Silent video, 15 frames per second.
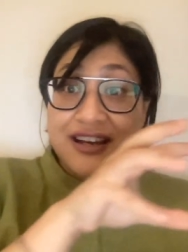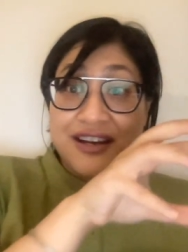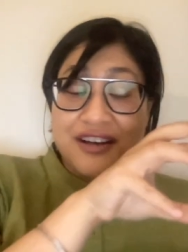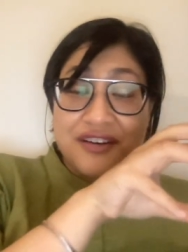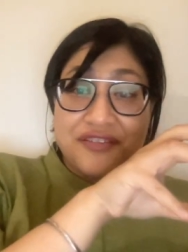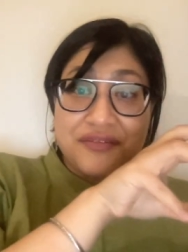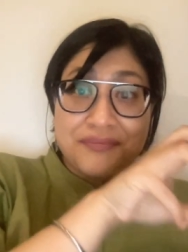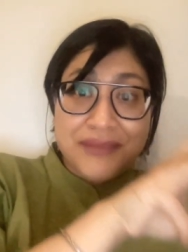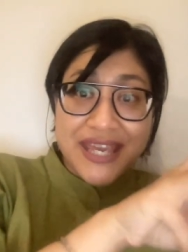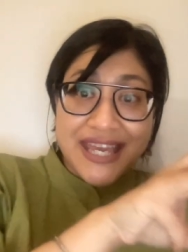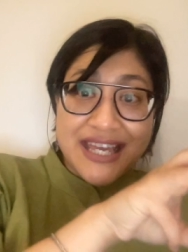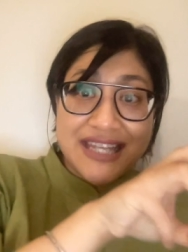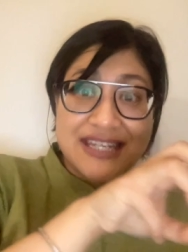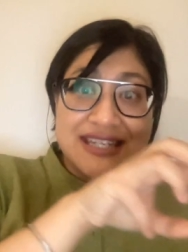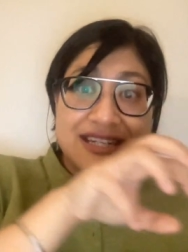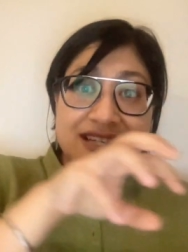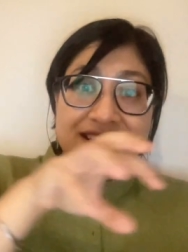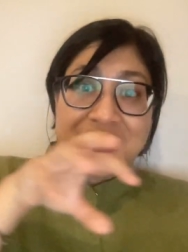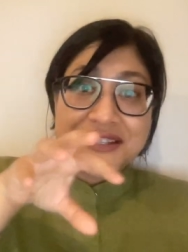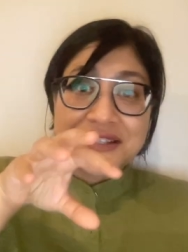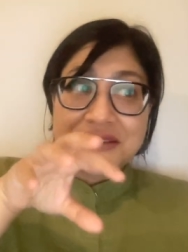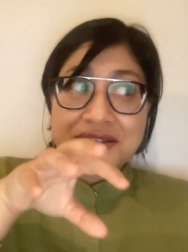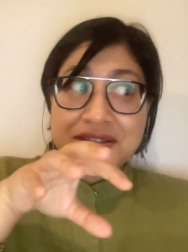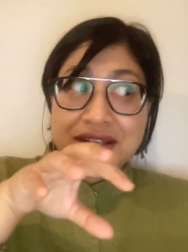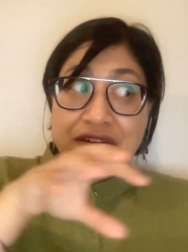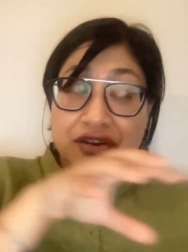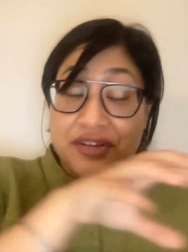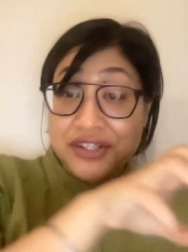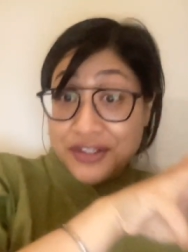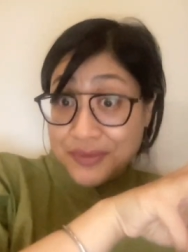of man
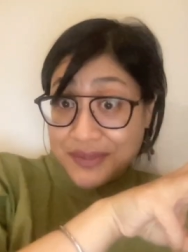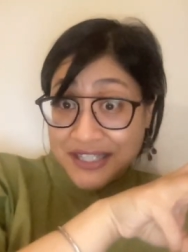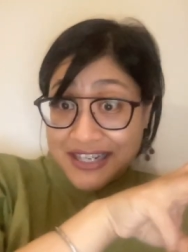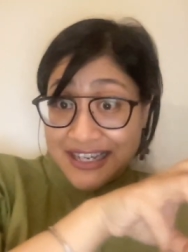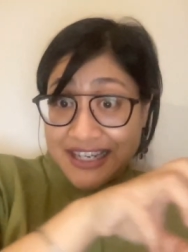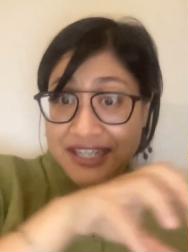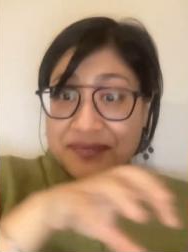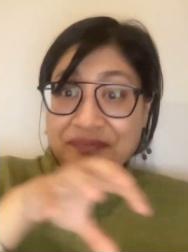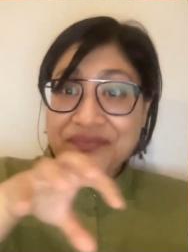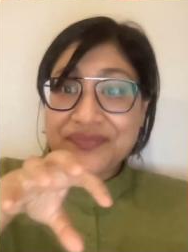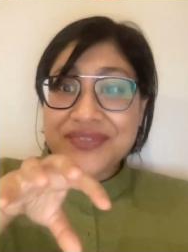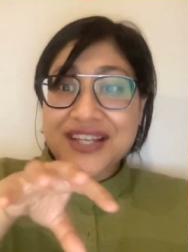or humankind,